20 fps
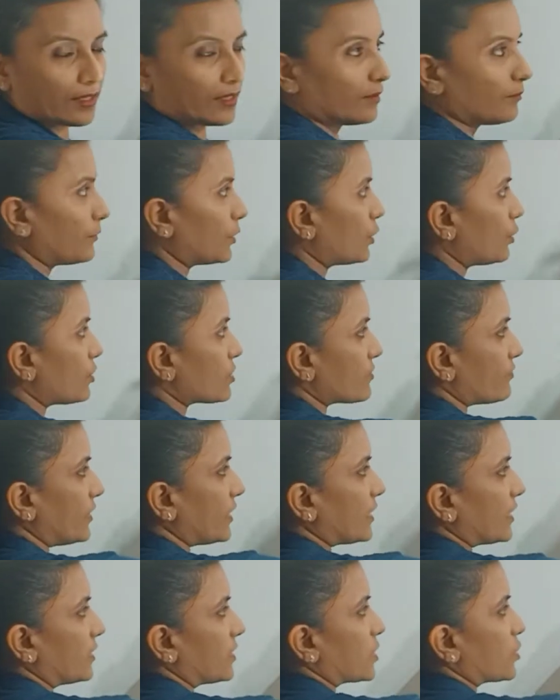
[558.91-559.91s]
Because we
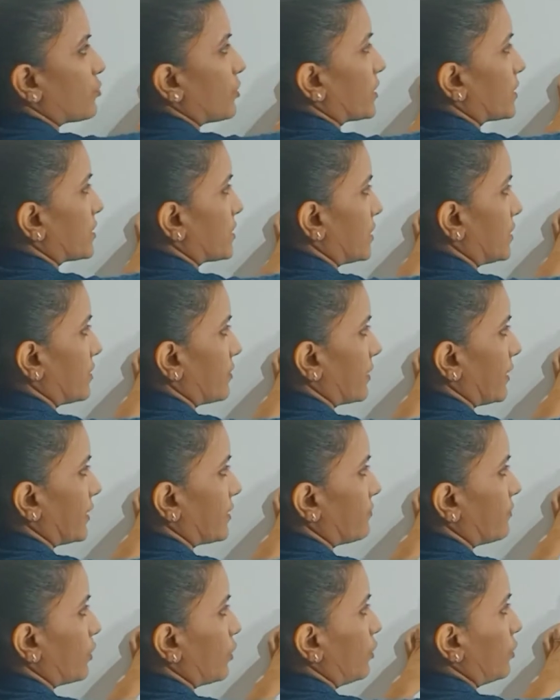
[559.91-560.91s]
constructed, right?
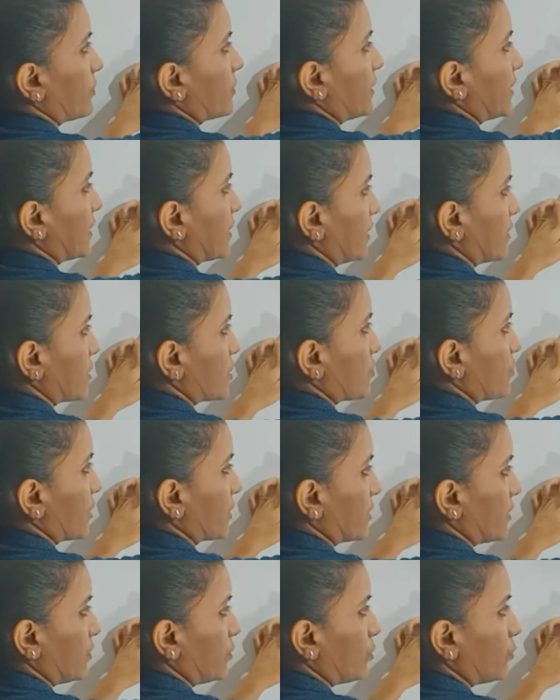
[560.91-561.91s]
We already
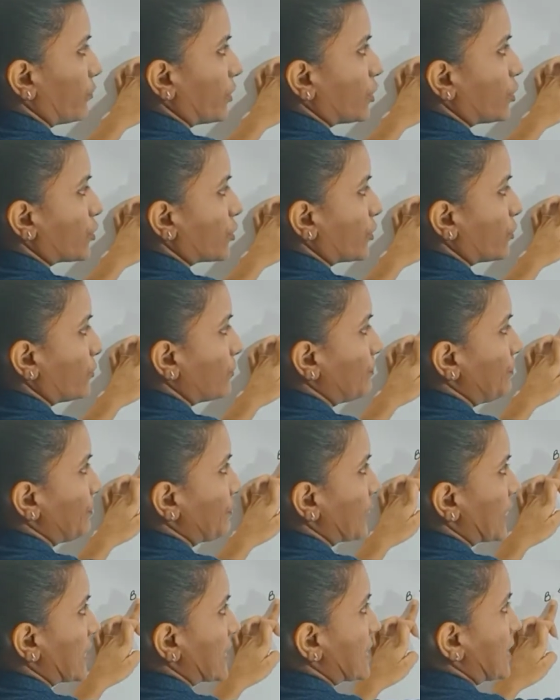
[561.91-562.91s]
constructed, no? We drew
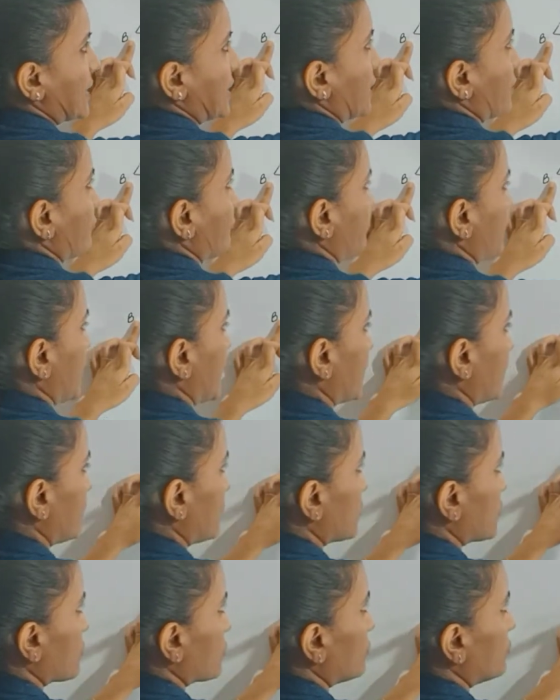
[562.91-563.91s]
CF parallel
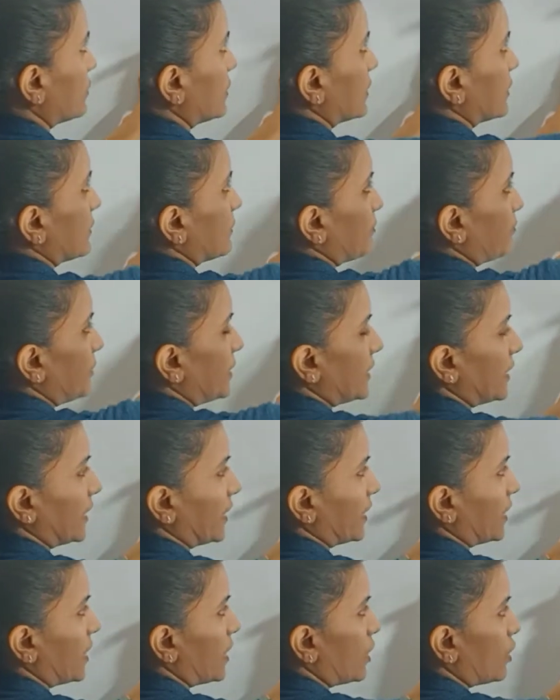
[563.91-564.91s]
to
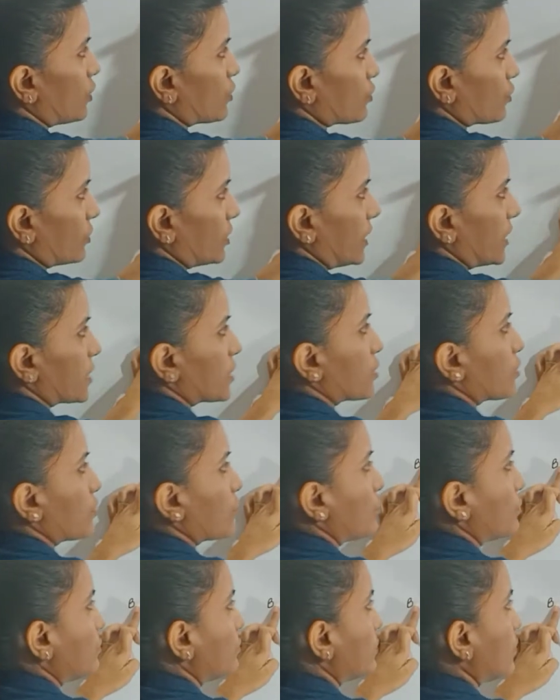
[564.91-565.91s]
BA. So these
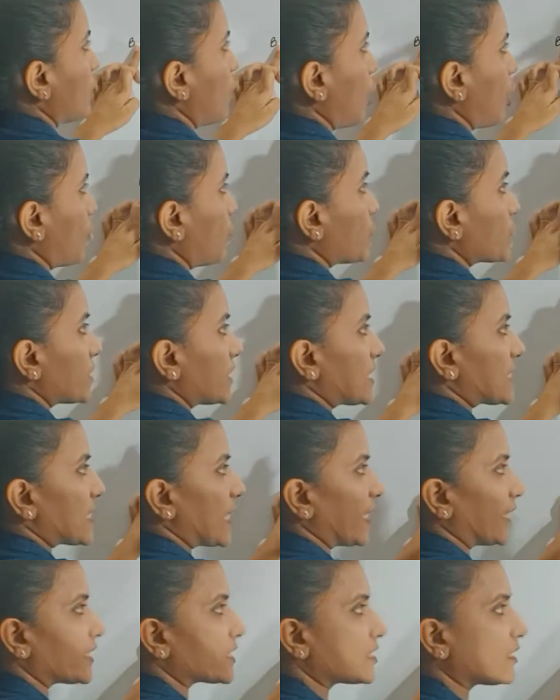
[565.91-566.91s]
two opposite
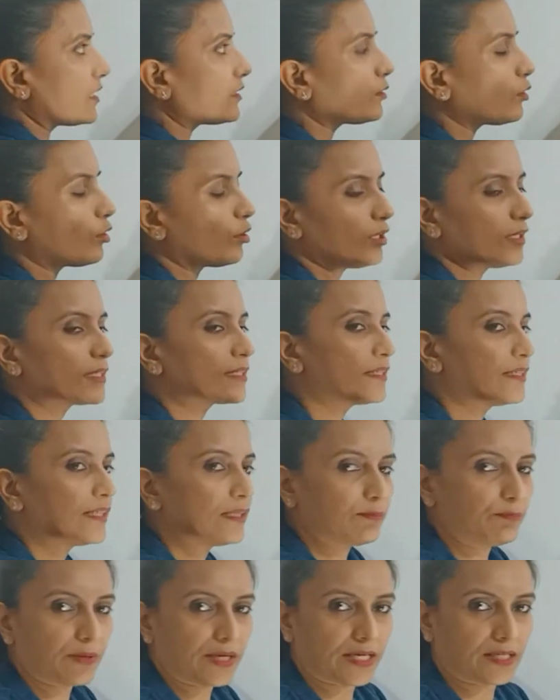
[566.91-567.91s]
sides are already
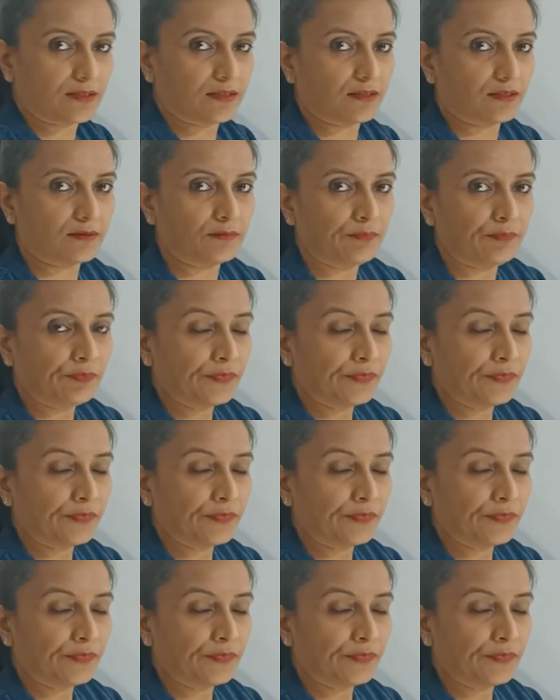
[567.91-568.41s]
parallel.